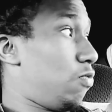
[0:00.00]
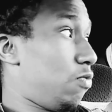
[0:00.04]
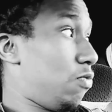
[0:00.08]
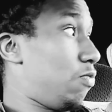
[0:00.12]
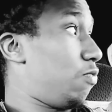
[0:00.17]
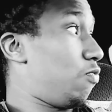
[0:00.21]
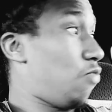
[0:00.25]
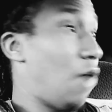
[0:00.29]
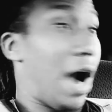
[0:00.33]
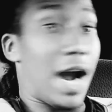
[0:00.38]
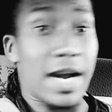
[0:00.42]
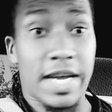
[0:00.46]

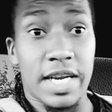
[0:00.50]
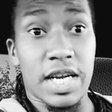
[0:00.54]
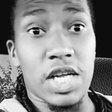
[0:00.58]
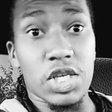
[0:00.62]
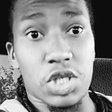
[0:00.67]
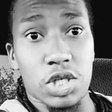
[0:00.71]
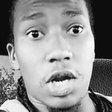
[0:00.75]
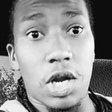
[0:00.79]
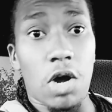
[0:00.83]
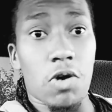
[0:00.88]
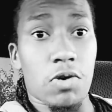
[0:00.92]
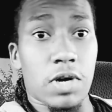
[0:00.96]
rocking
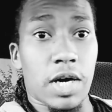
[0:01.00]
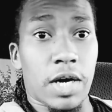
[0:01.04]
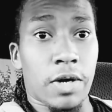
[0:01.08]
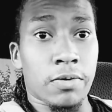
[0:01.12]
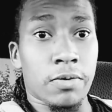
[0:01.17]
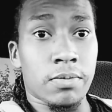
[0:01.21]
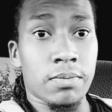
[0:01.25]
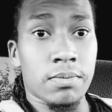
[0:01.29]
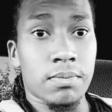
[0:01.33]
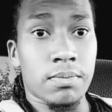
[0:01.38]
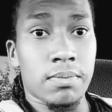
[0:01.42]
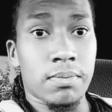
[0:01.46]
this logo.
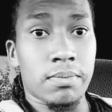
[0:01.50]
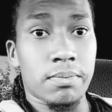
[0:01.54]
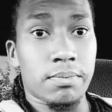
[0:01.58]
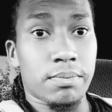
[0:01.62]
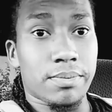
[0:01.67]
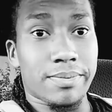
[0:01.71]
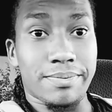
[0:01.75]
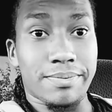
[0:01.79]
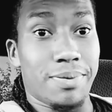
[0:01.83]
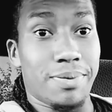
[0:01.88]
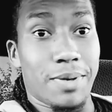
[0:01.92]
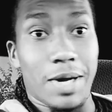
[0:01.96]

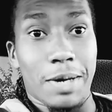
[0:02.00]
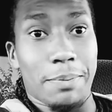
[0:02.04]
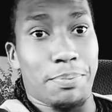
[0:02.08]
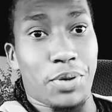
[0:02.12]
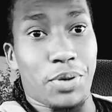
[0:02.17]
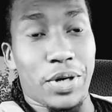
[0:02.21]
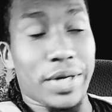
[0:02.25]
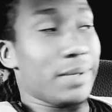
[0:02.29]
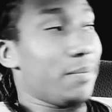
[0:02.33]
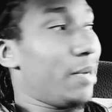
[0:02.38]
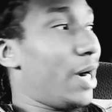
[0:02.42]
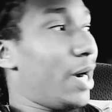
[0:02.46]

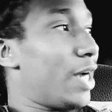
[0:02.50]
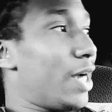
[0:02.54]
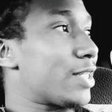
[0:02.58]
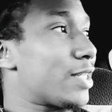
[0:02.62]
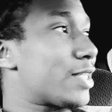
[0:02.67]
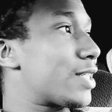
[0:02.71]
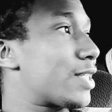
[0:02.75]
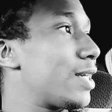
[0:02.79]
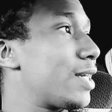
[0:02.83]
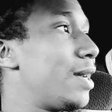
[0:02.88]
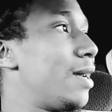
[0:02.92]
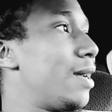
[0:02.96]
Pretty
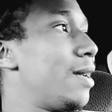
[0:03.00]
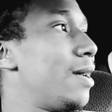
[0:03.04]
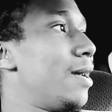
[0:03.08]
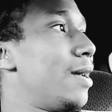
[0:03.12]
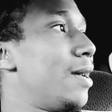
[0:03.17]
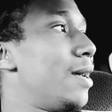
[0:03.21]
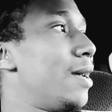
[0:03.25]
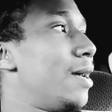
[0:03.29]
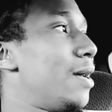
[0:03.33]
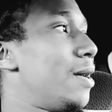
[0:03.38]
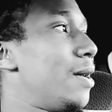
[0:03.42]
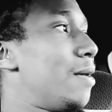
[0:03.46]
much.
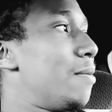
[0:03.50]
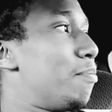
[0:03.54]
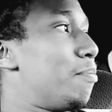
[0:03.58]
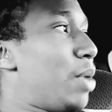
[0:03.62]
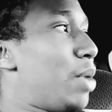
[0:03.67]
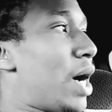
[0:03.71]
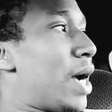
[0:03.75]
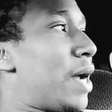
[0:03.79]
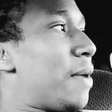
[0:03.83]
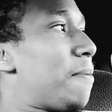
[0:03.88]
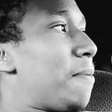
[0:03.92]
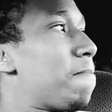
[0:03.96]

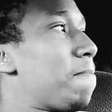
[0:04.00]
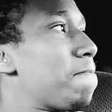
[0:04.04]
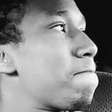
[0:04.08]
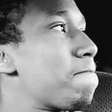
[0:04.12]
But